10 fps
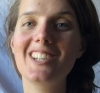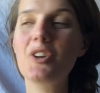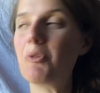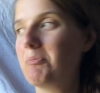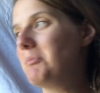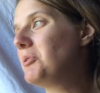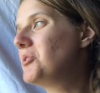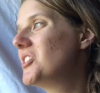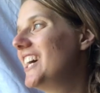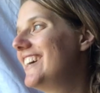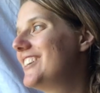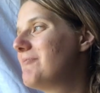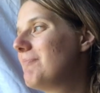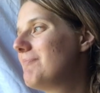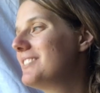a lot more
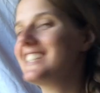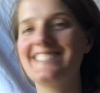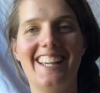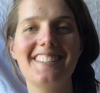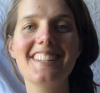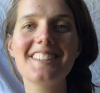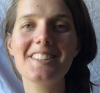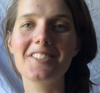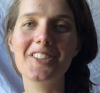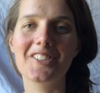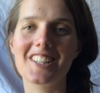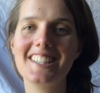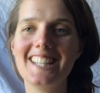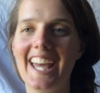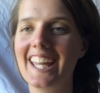successes, if you want
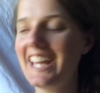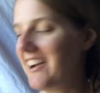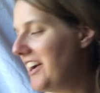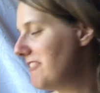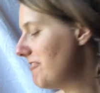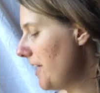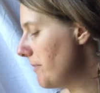to say. I